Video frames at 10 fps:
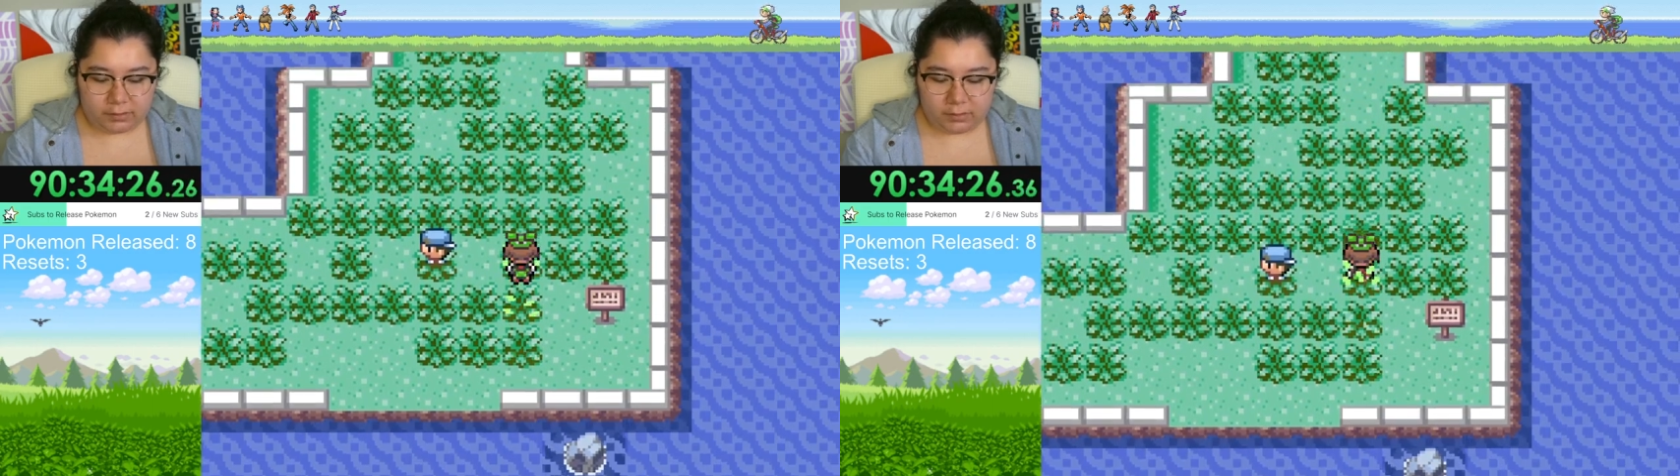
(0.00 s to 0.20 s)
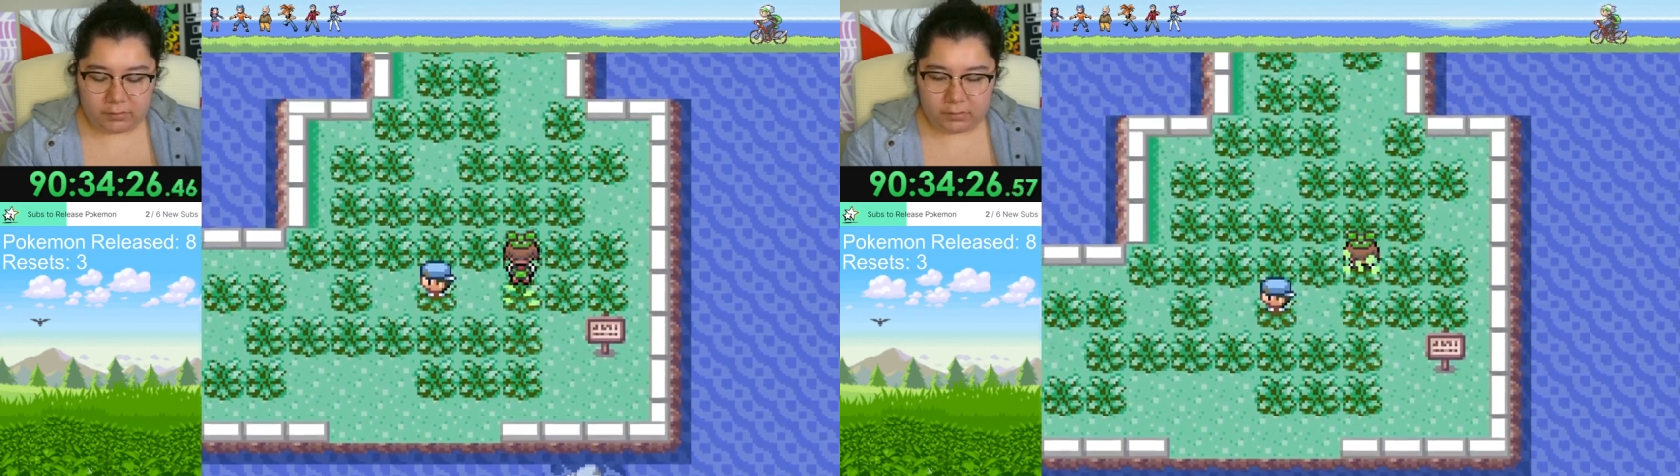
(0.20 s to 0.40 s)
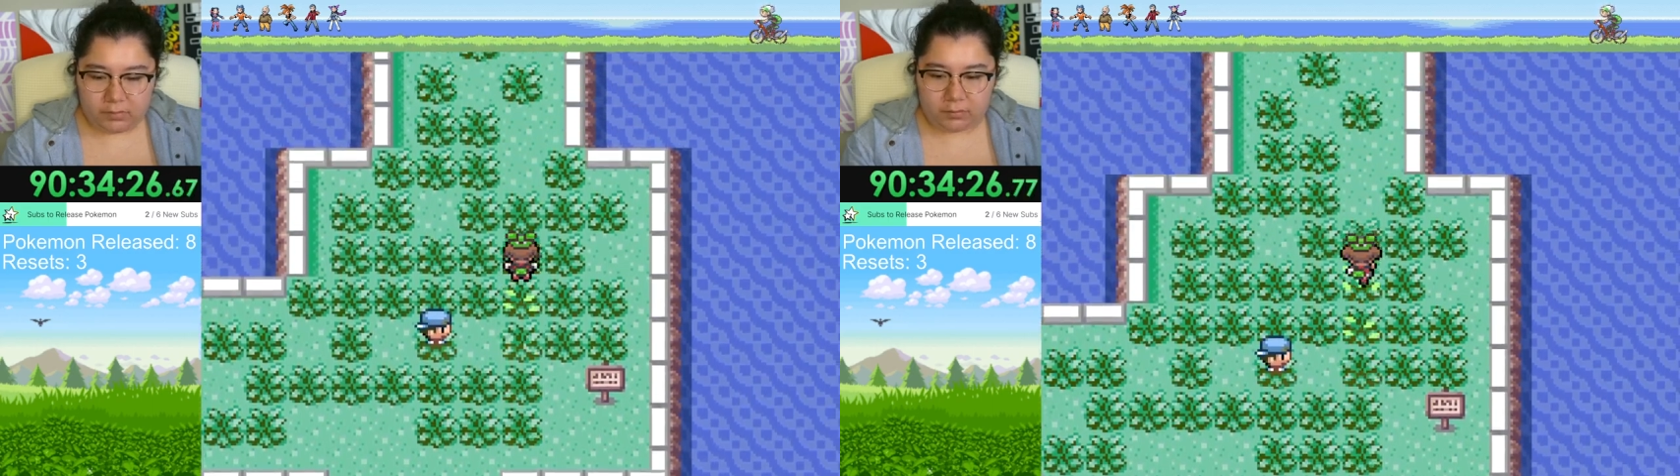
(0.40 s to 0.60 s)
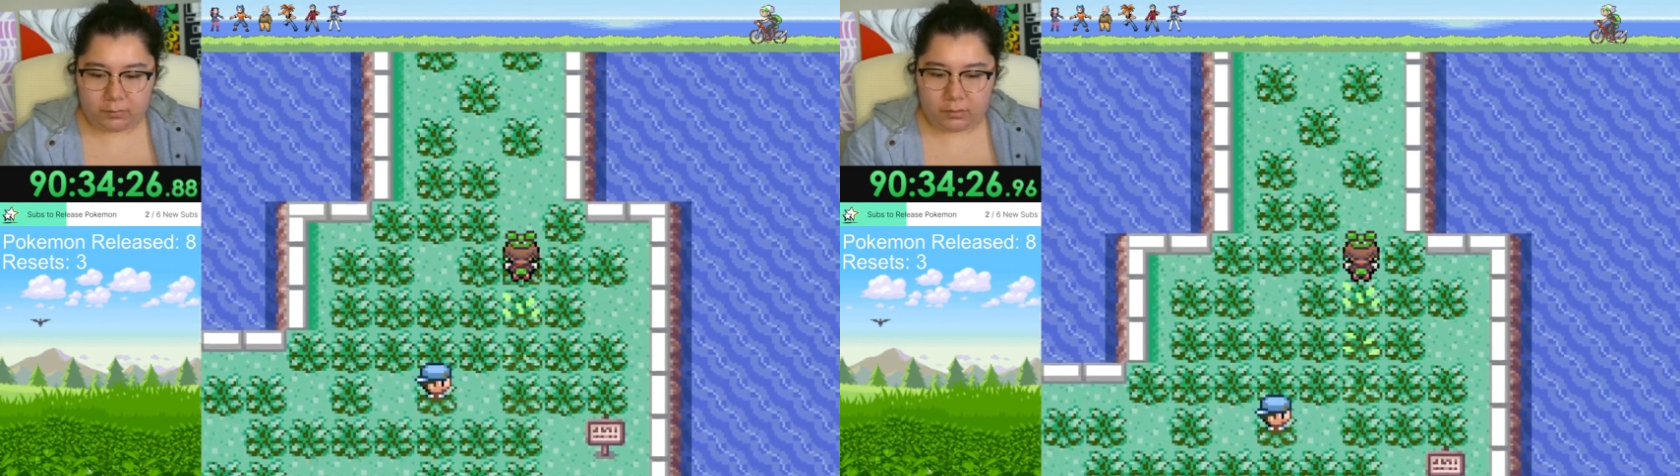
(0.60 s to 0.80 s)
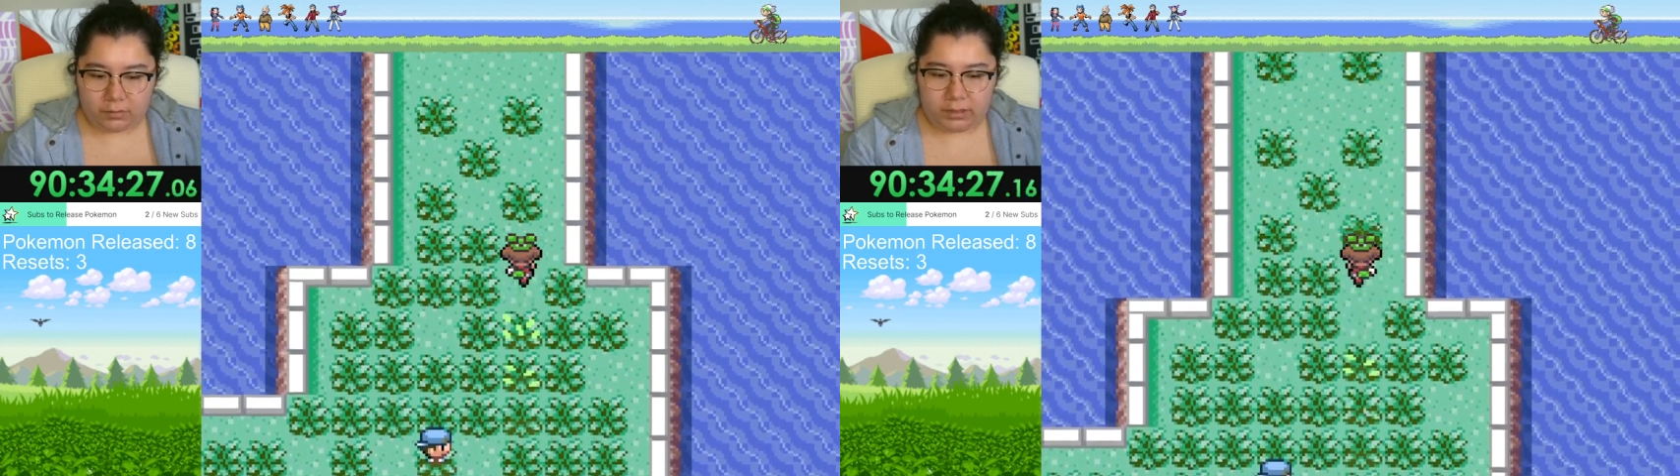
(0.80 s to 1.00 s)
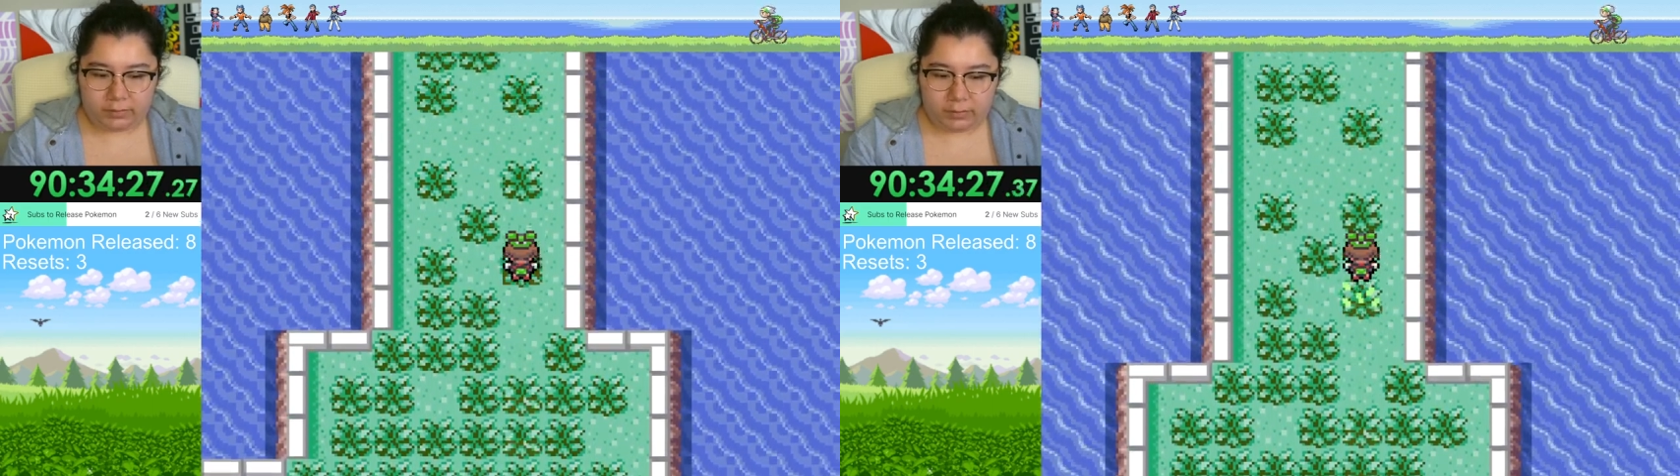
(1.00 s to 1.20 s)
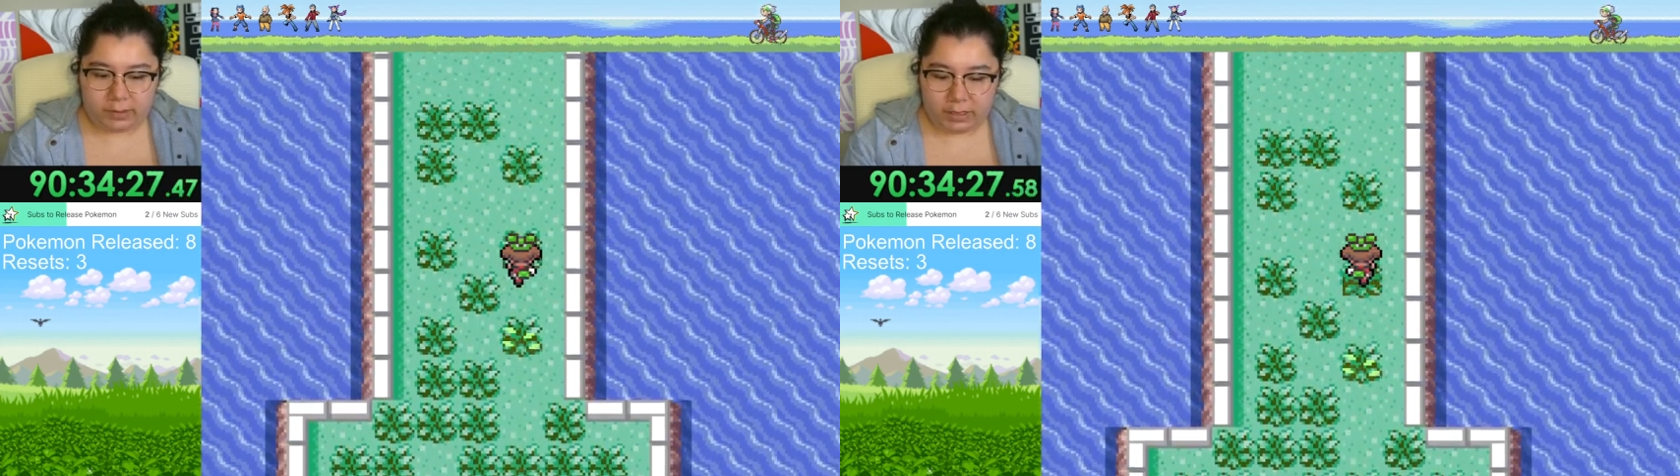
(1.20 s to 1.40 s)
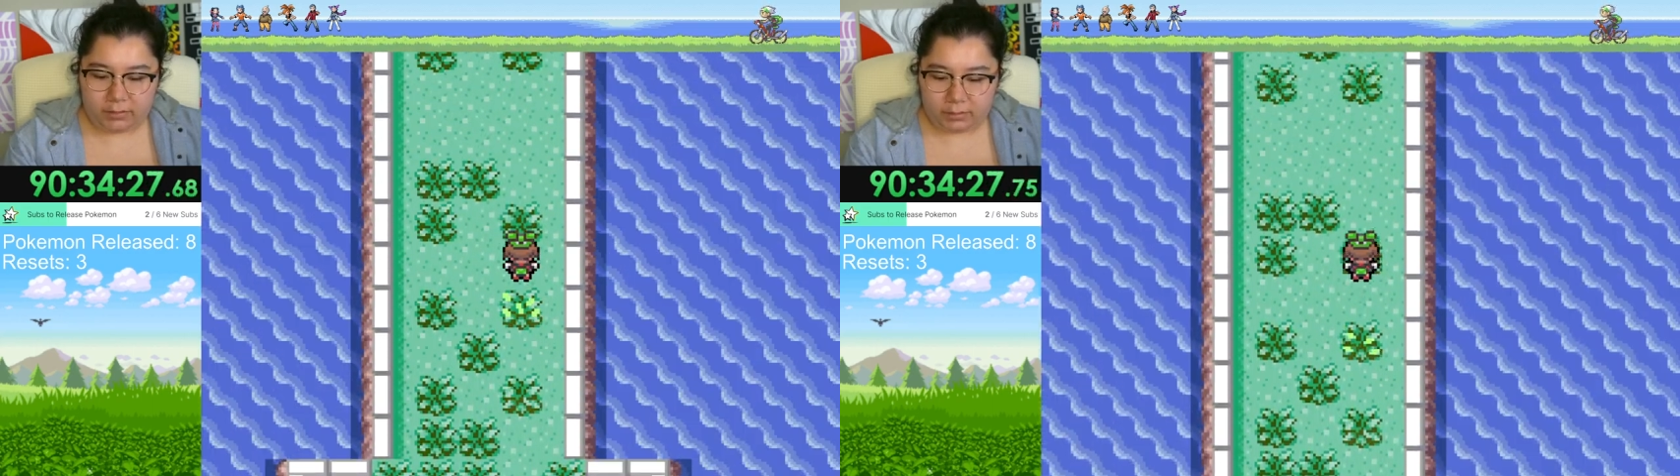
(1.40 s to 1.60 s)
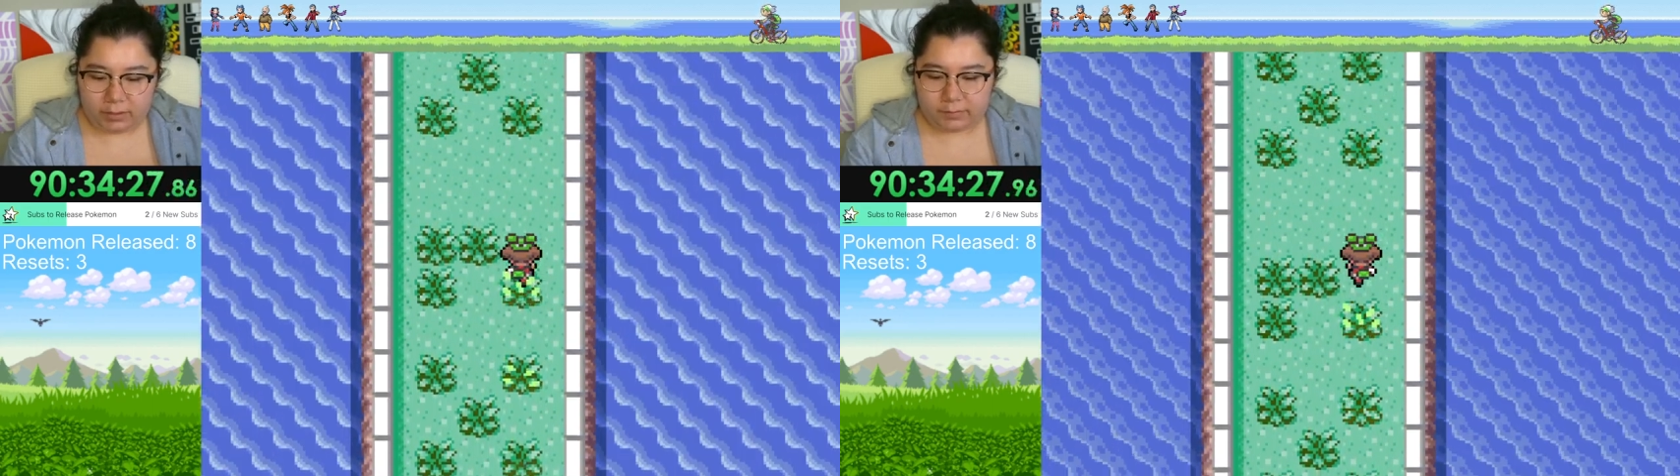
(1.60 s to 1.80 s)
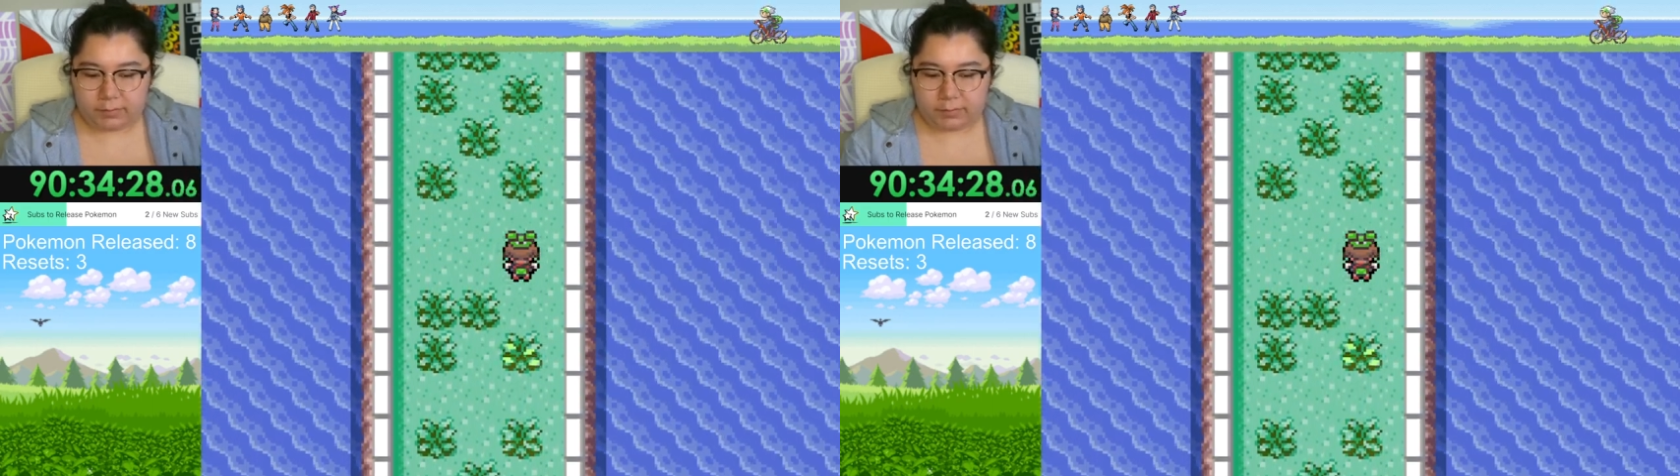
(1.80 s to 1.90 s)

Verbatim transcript: you you're more likely to be hate crime